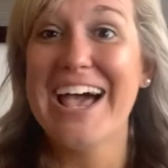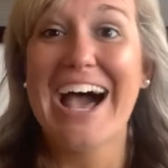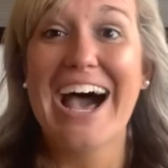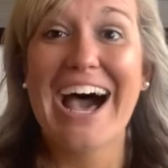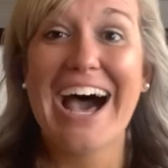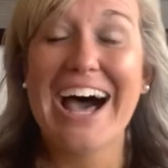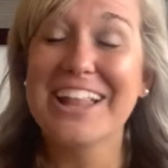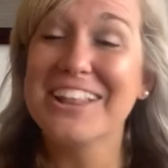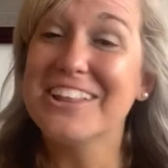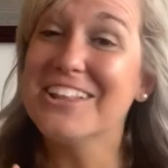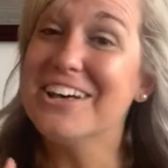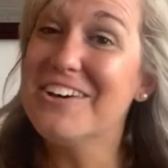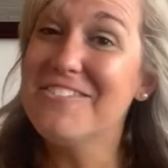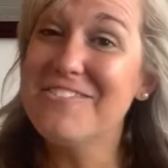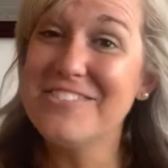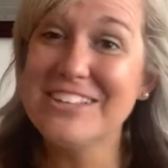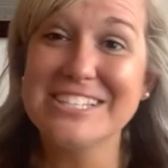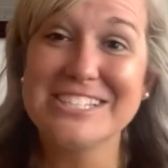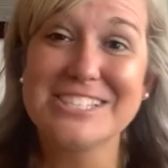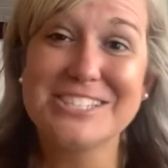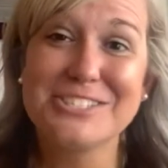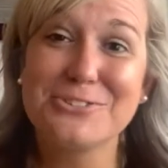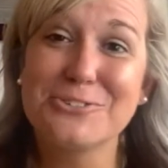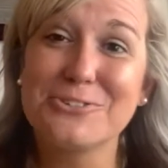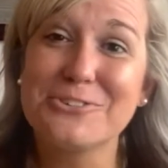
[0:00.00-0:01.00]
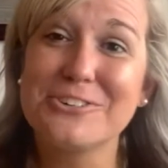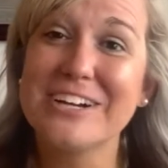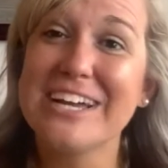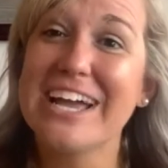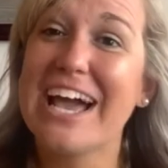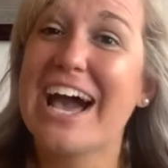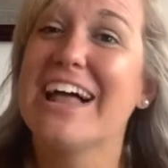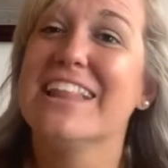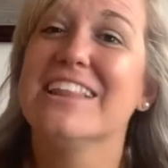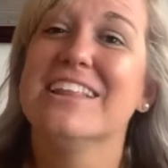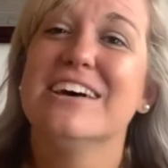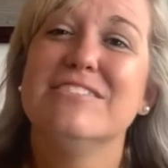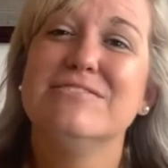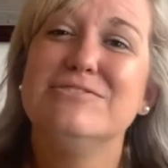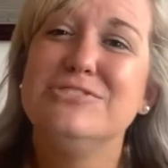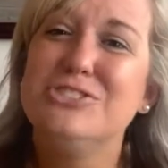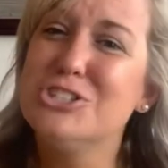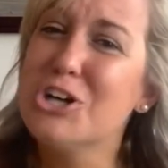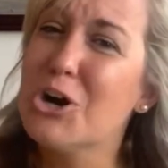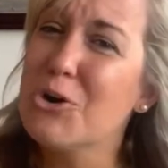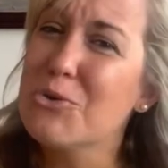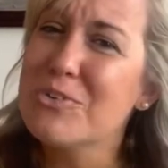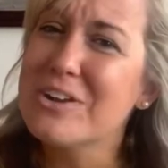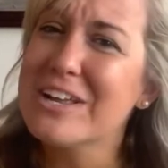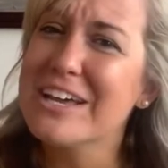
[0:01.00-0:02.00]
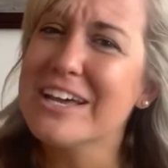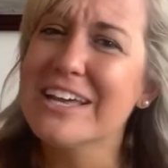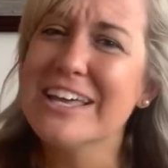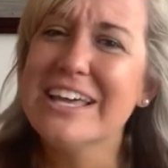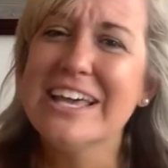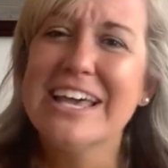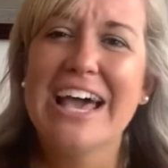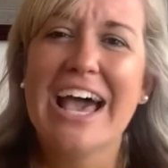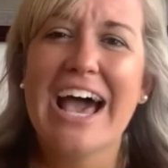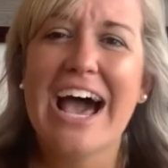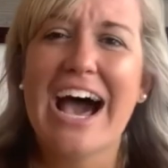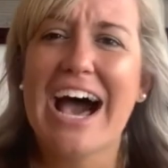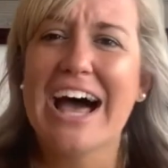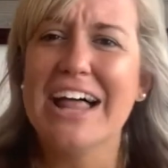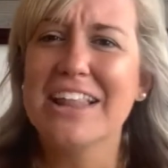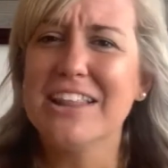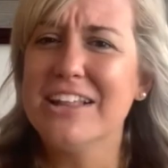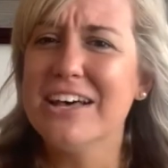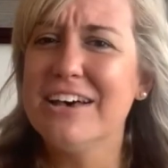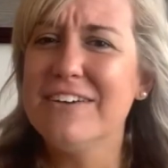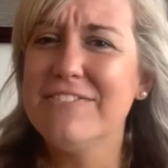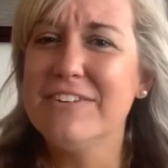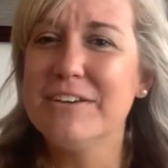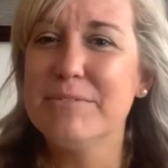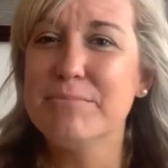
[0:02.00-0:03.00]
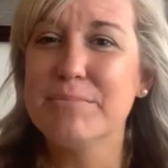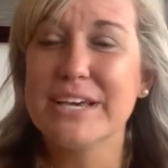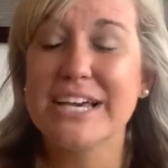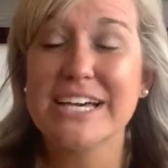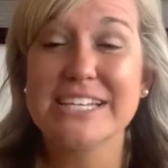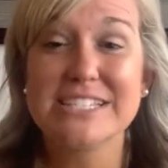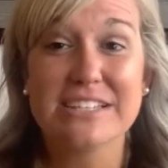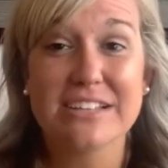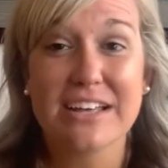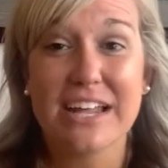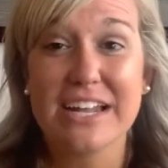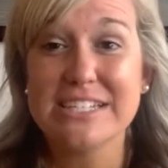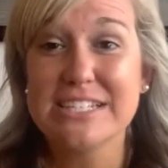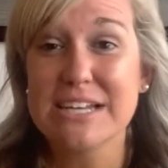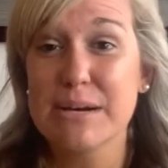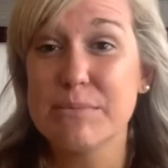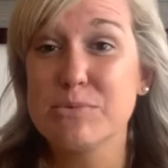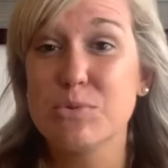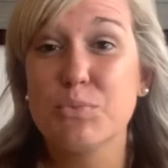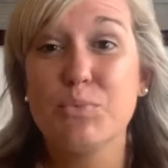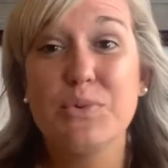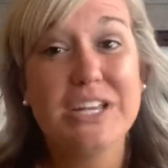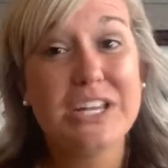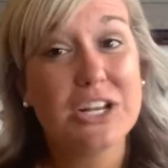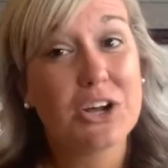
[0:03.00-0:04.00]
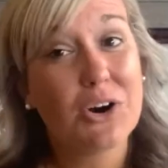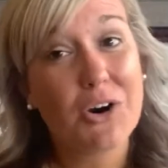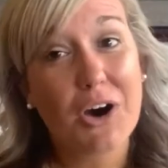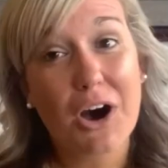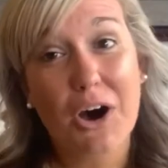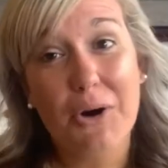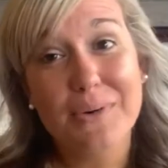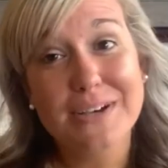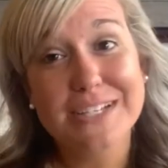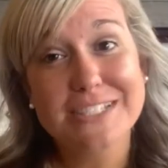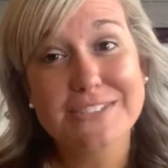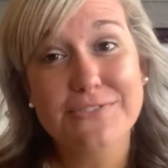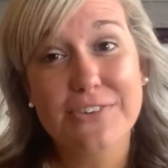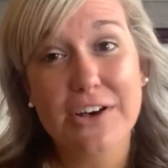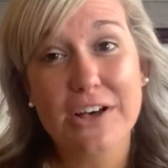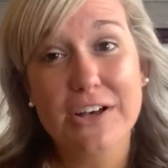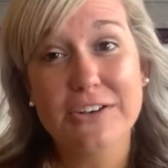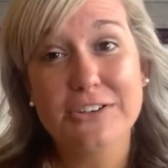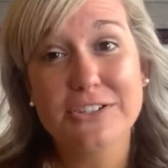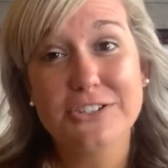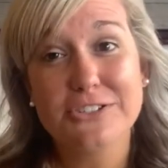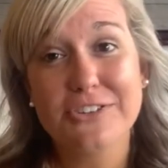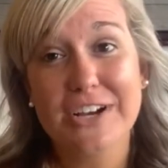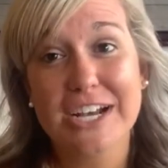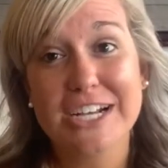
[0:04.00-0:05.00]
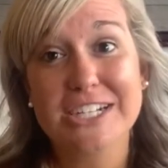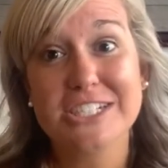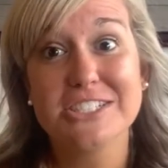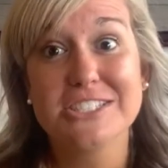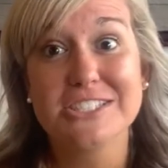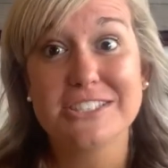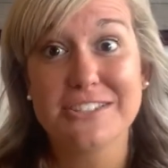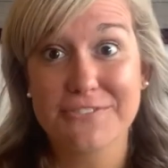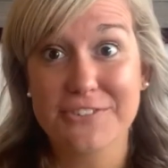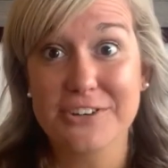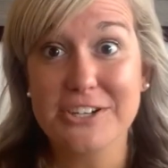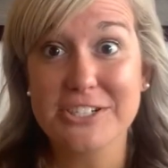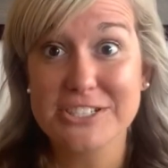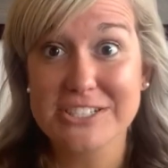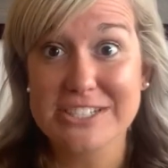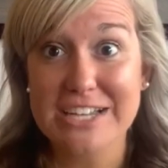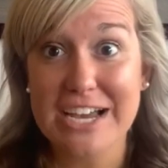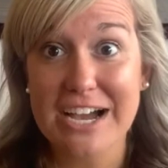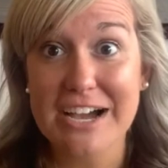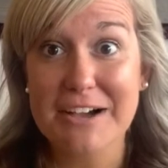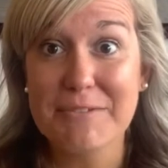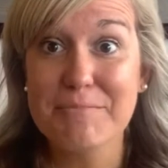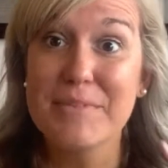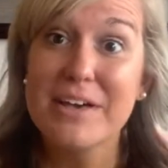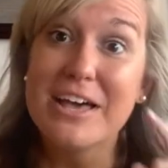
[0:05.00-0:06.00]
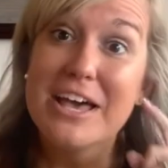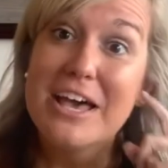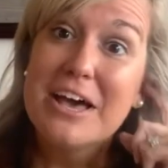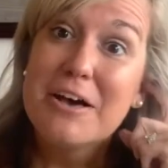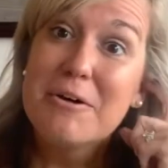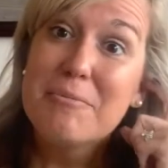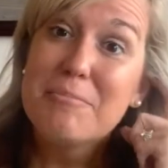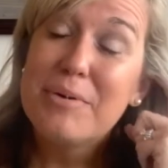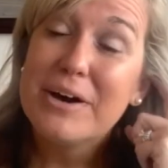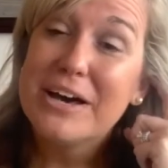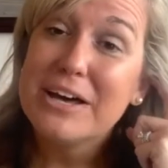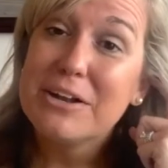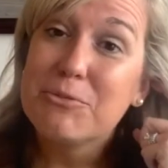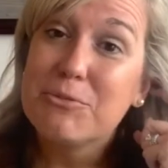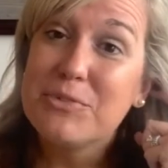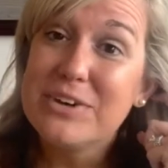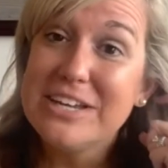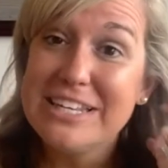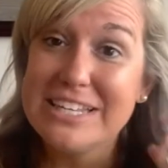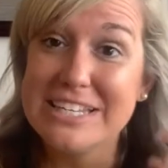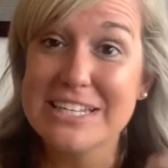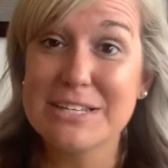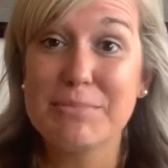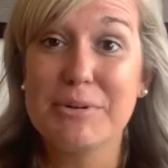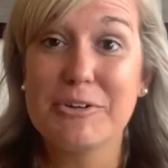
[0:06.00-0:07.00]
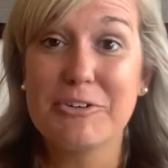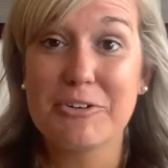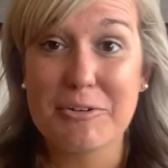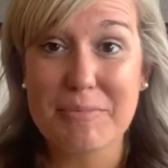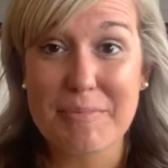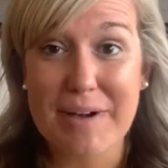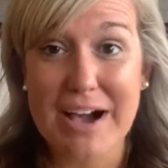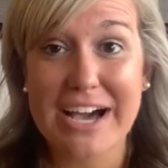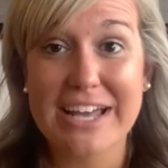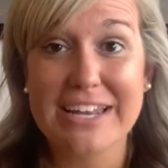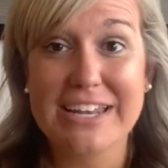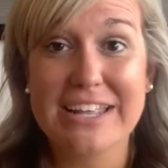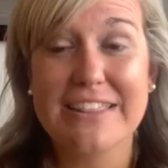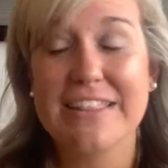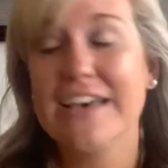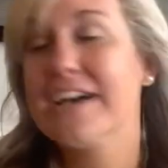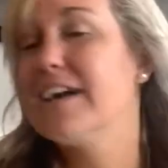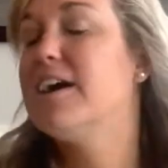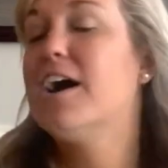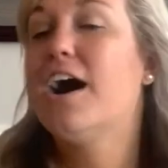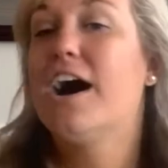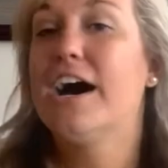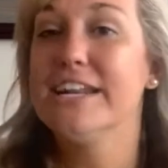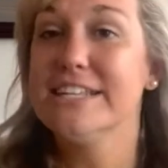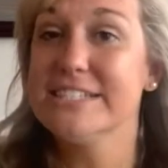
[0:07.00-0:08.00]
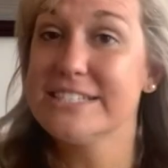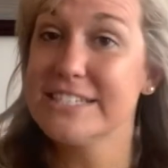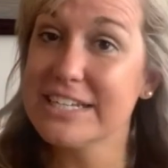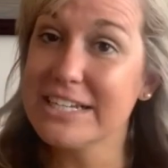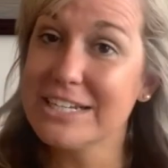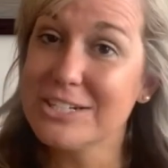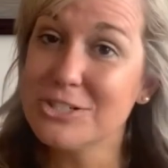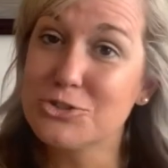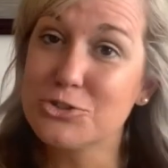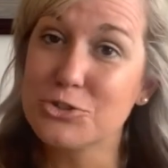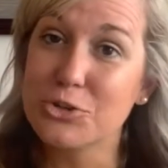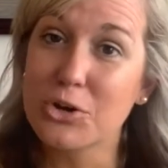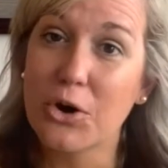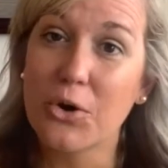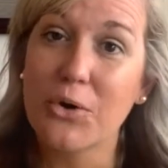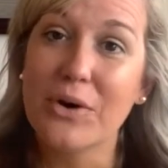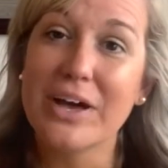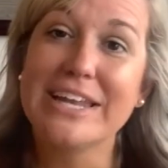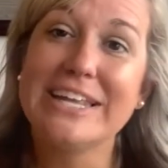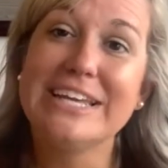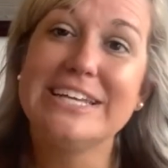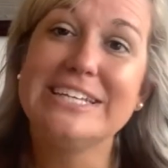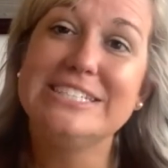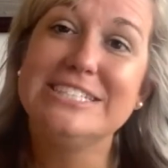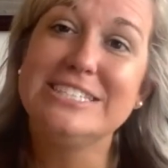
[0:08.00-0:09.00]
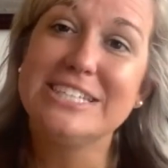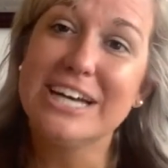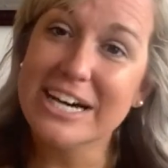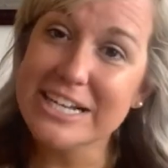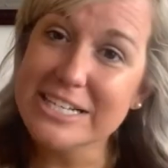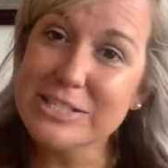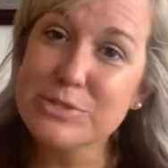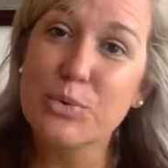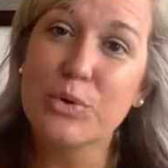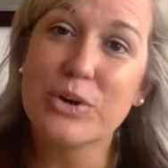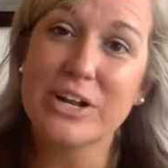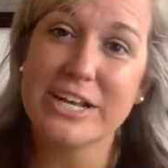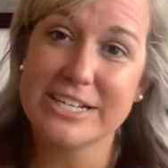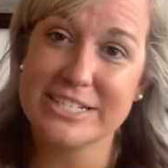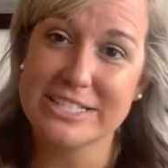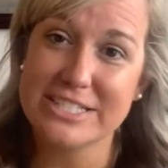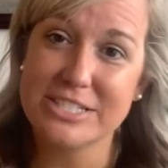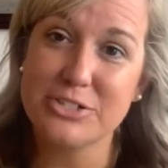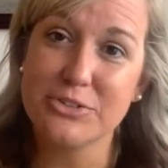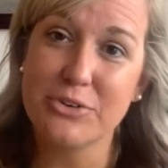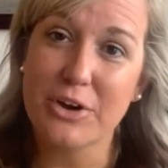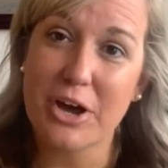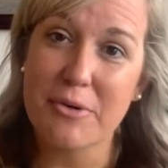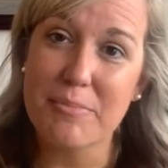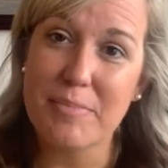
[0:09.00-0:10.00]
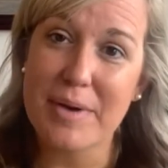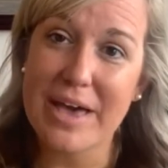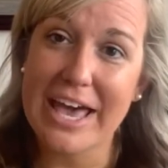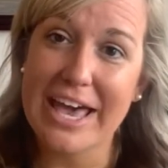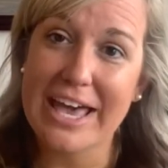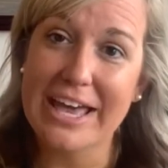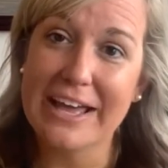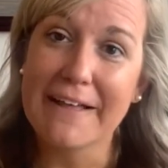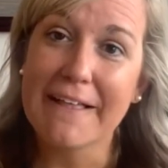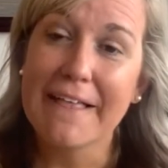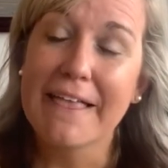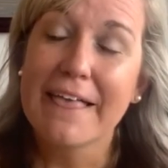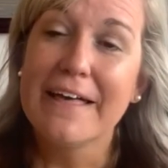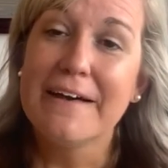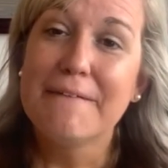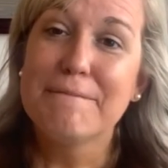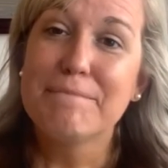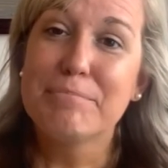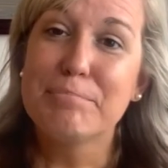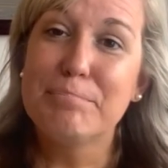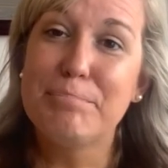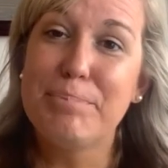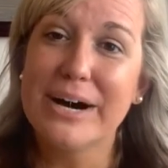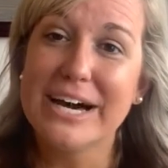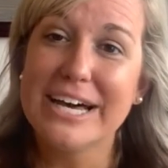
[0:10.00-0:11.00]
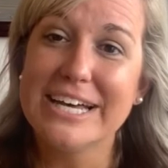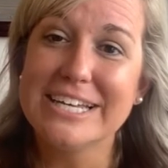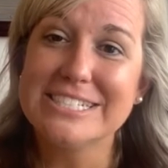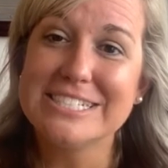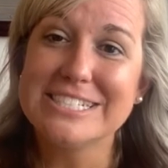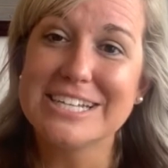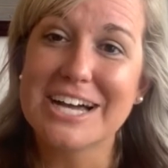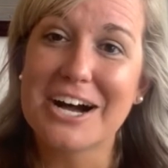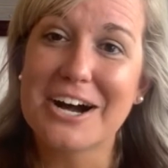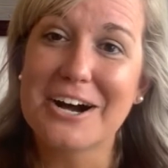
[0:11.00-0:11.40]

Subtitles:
I love this story. I love Jonah. I love him because a lot of times we don't always follow directions the first time, but we need to be reminded that God is in control and he does want us to obey. But